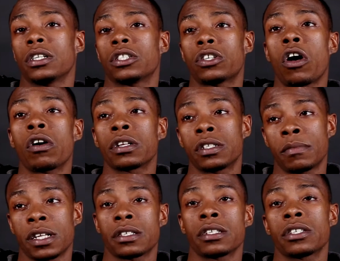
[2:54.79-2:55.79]
talking to
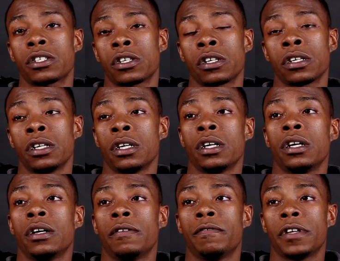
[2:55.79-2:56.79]
my sister
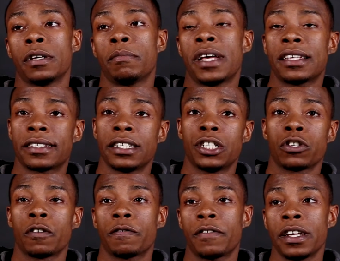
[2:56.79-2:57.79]
via message
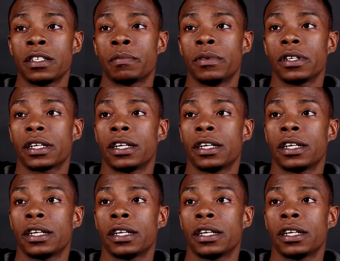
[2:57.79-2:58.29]
on Facebook,